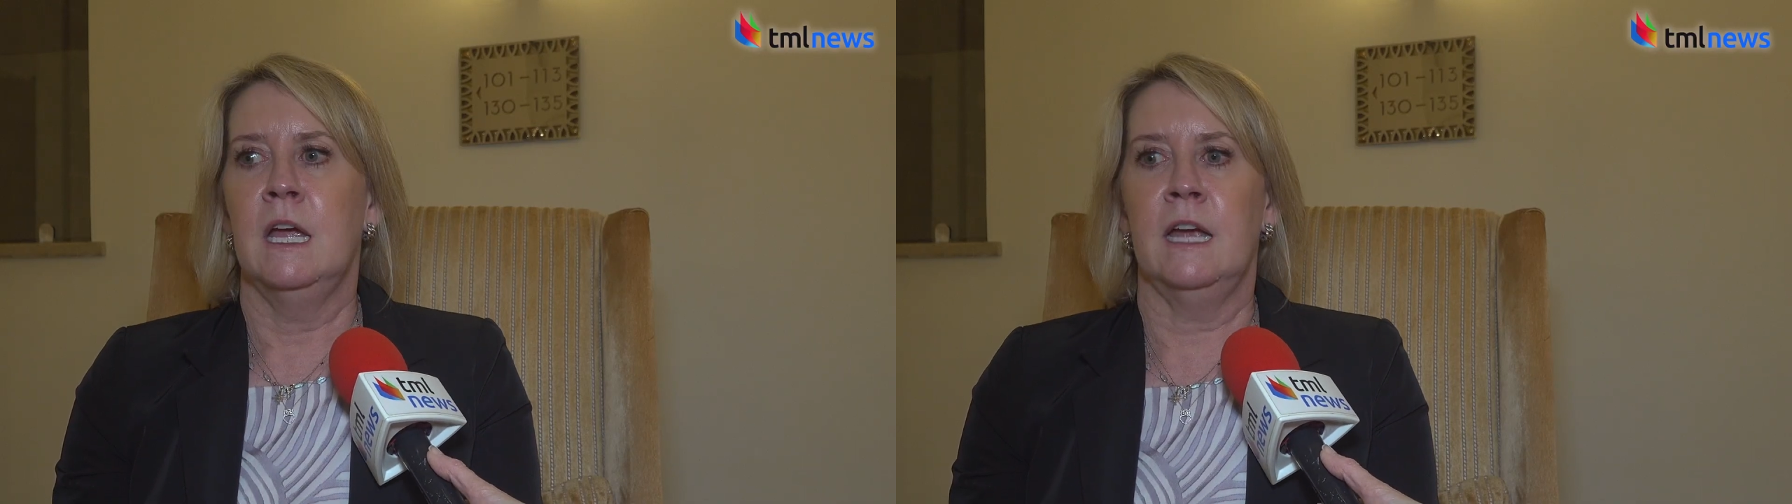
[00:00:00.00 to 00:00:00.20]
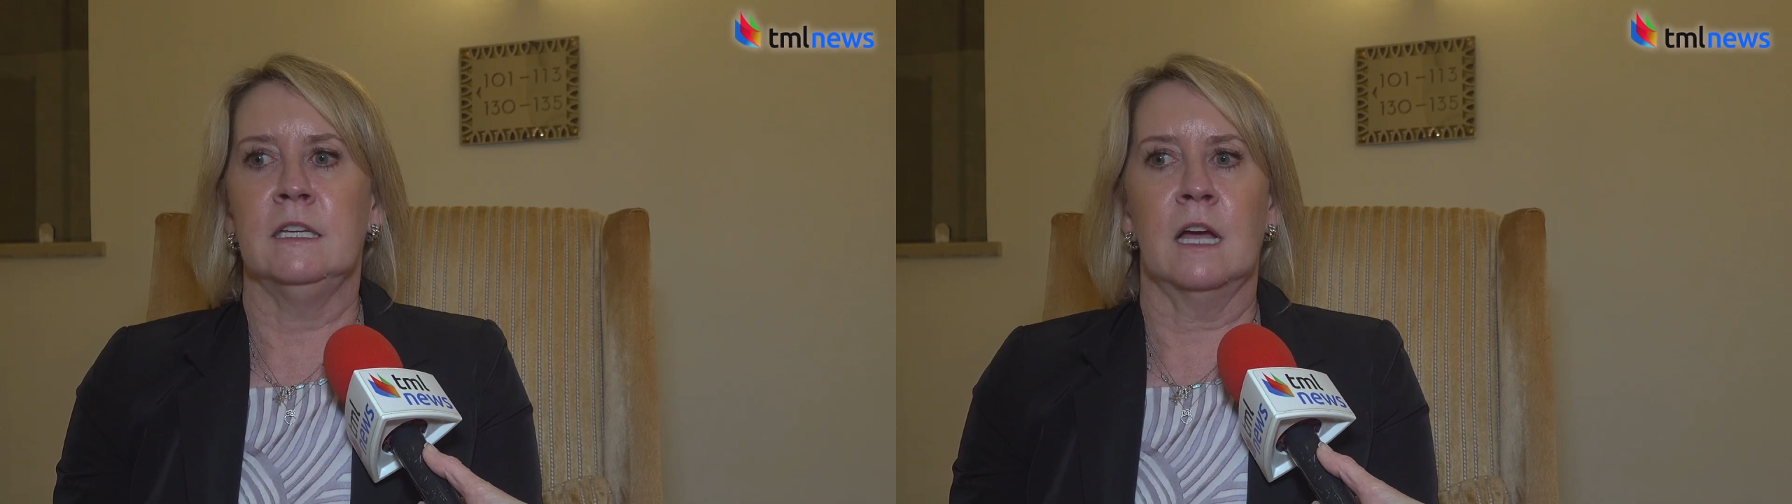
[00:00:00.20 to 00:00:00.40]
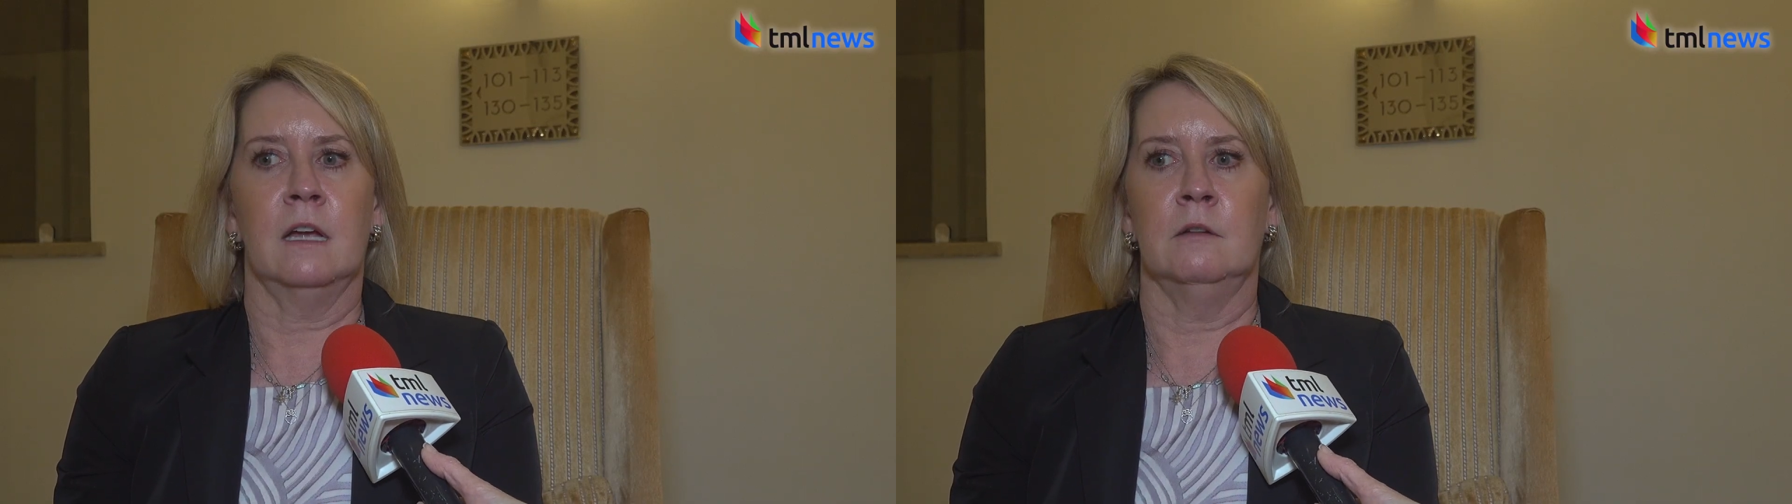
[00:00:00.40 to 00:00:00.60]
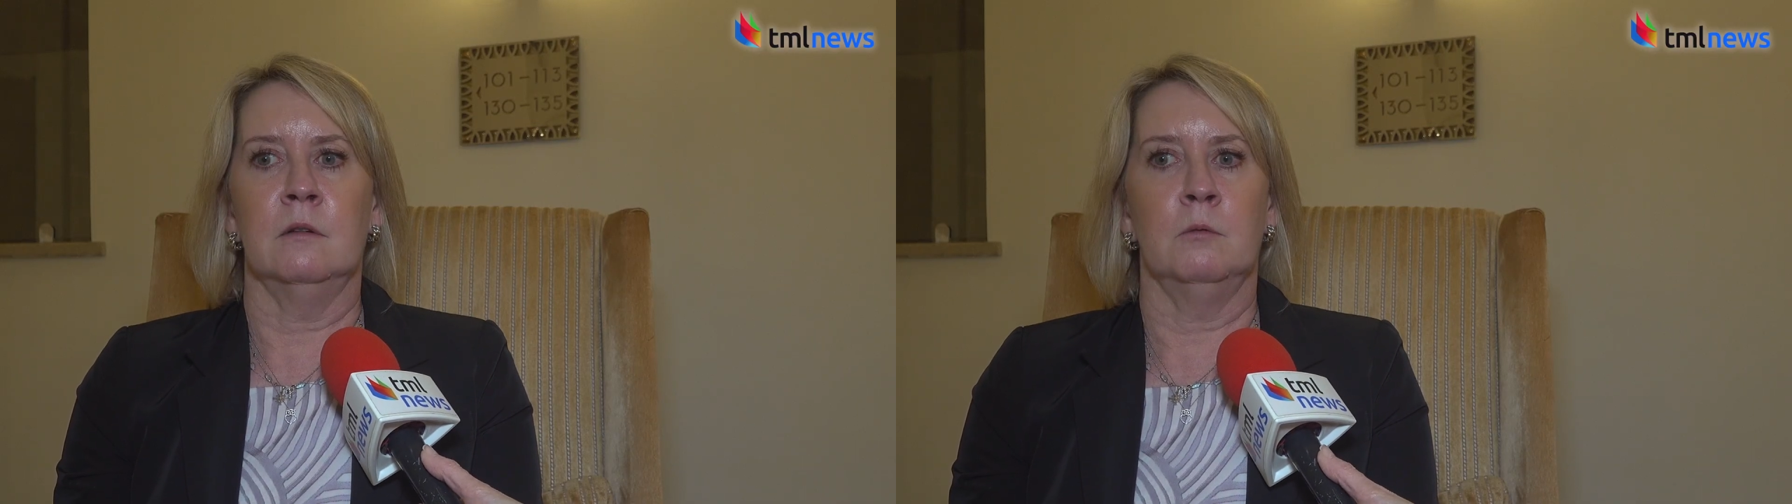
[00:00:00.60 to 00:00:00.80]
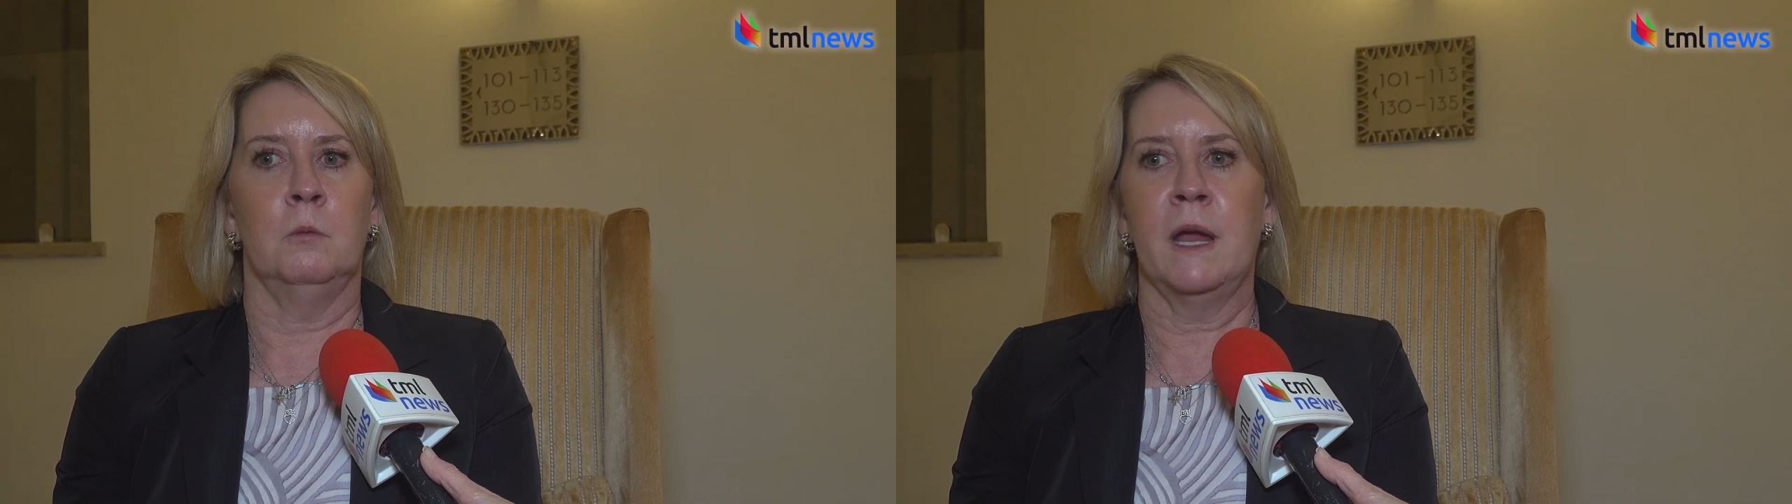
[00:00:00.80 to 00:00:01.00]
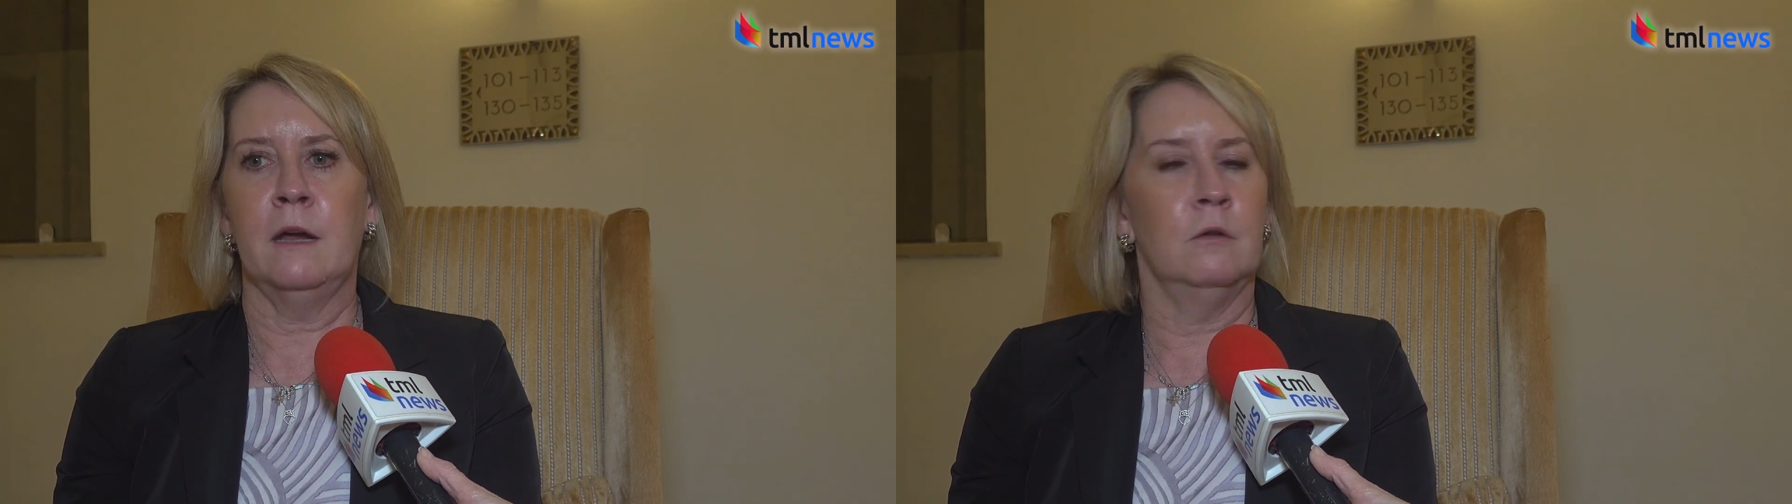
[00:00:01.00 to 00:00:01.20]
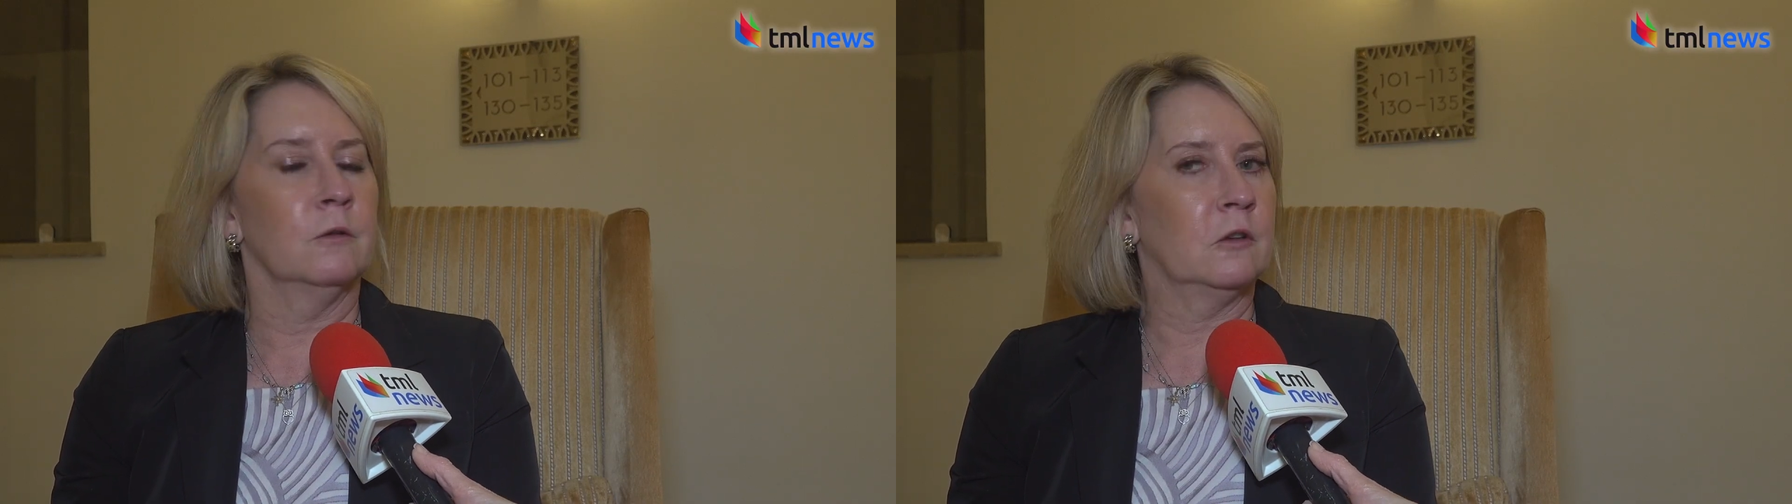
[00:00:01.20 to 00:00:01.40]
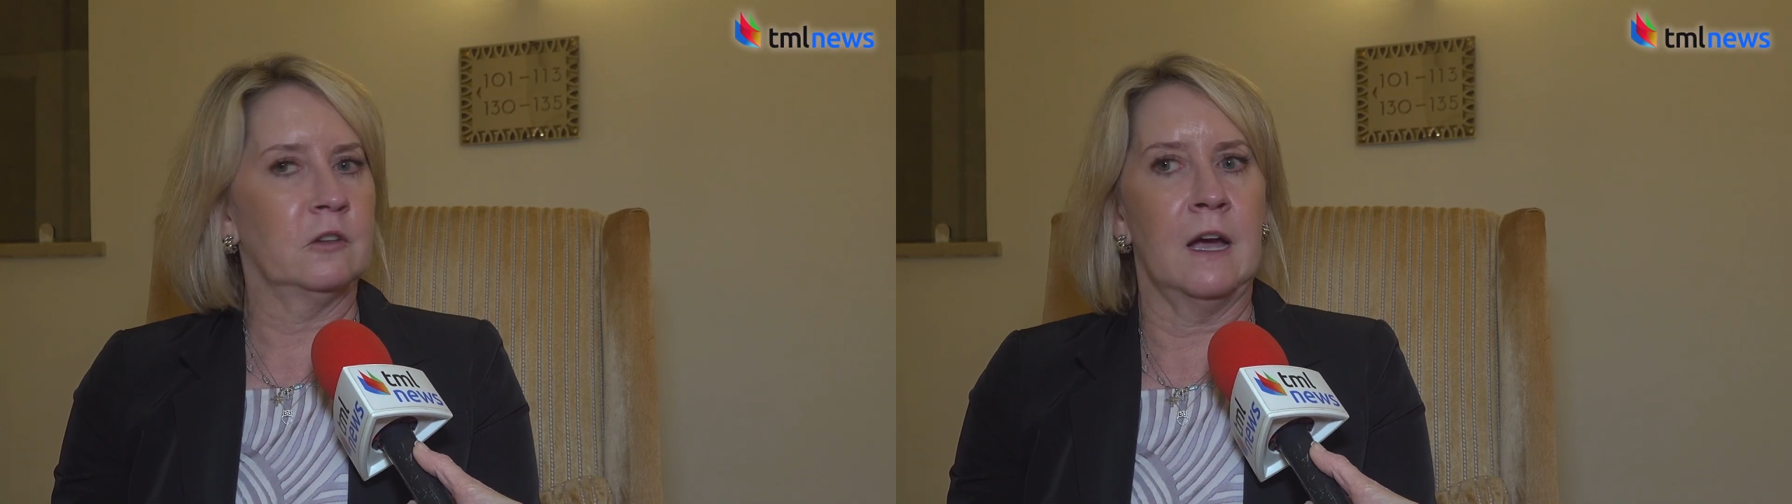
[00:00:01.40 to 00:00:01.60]
and gotten way
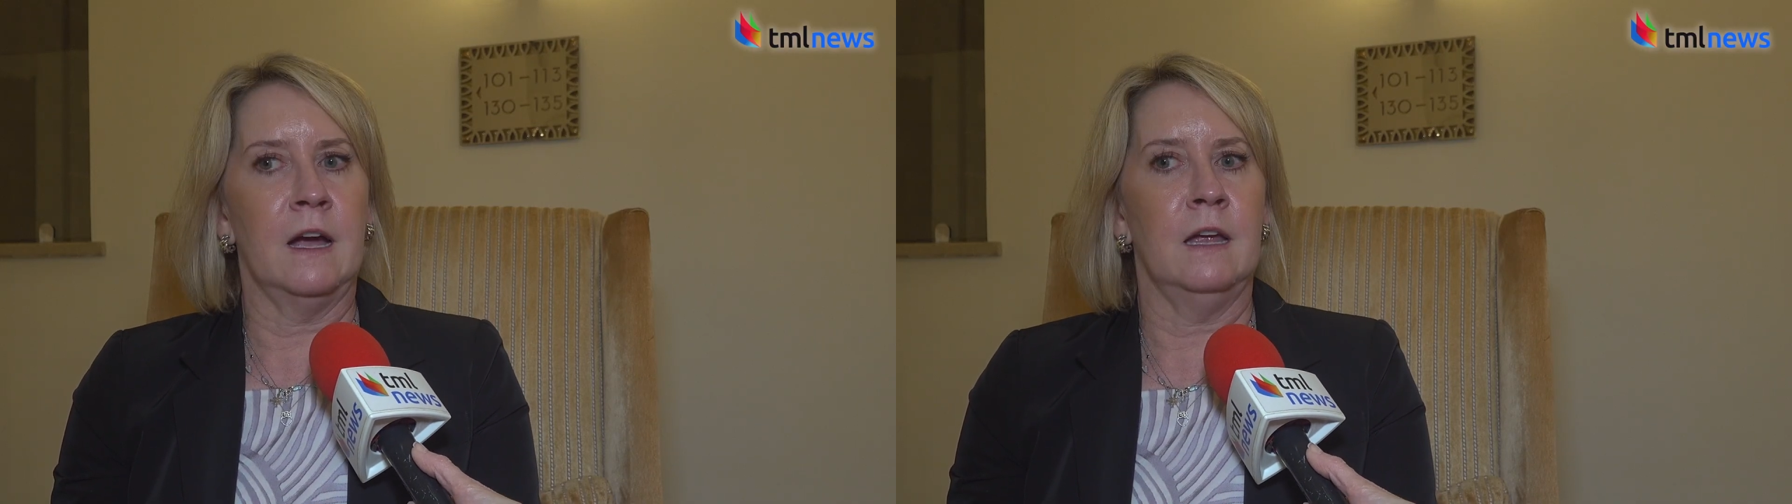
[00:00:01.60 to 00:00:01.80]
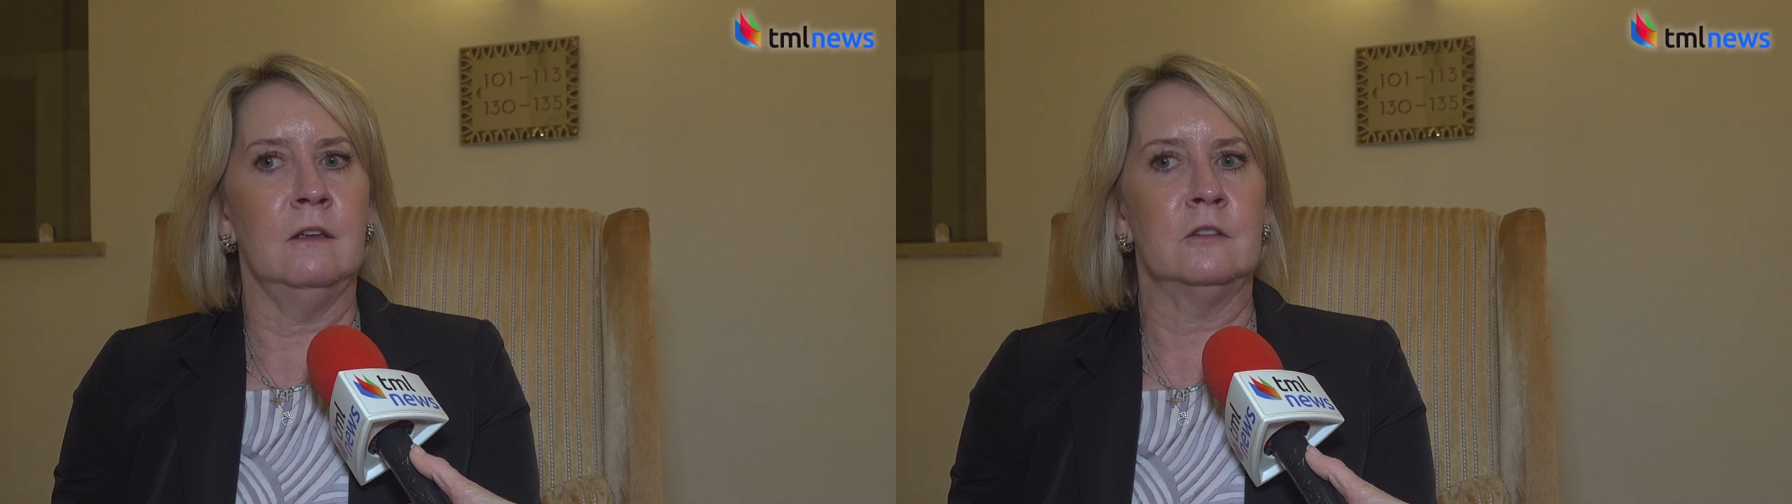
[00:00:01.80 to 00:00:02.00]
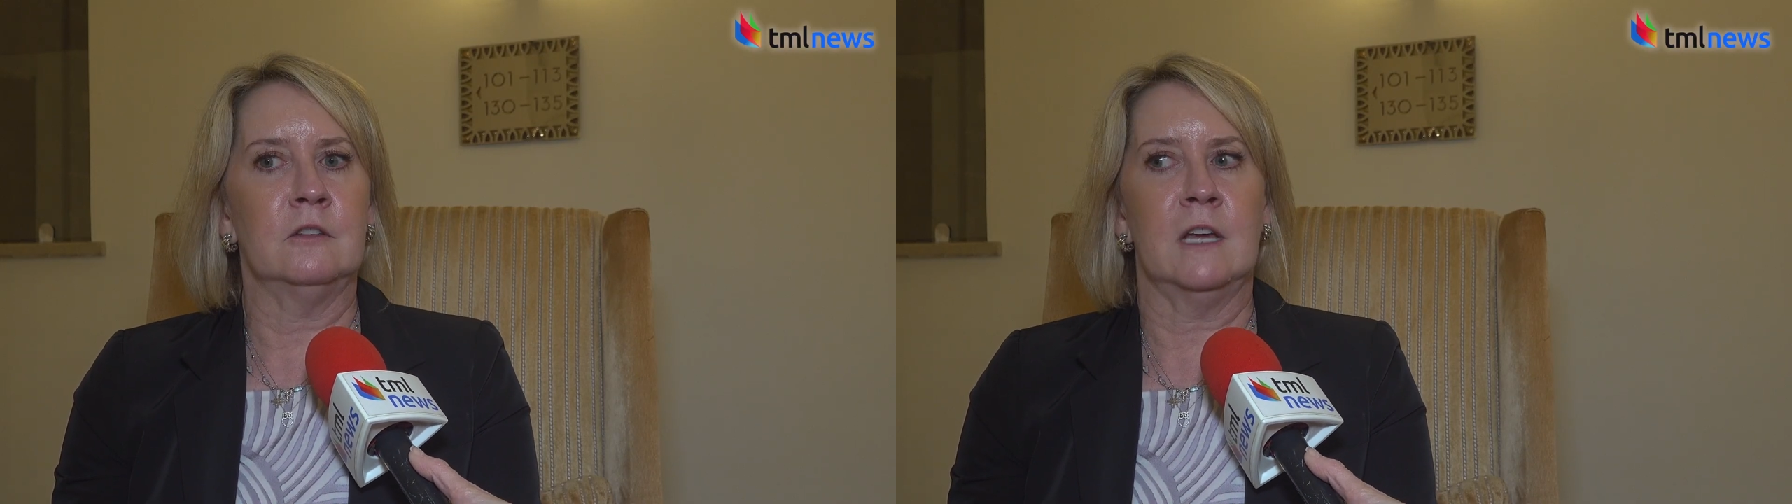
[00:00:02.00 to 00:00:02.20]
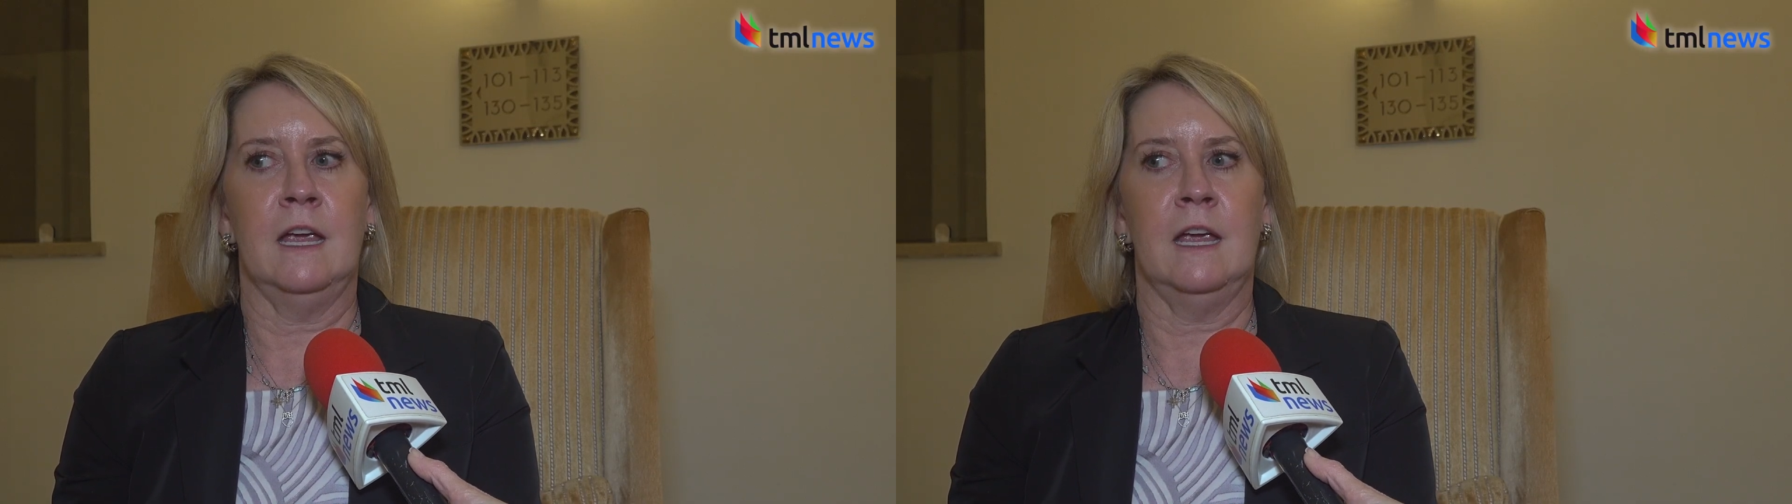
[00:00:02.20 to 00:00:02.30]
oversized,